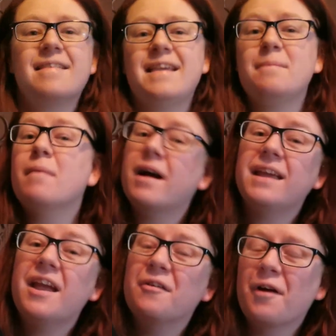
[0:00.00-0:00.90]
the My
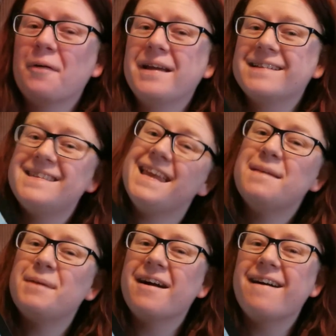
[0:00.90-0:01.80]
Heroic
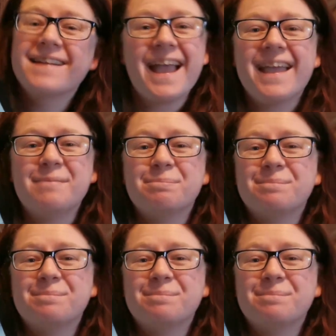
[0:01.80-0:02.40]
TBR game.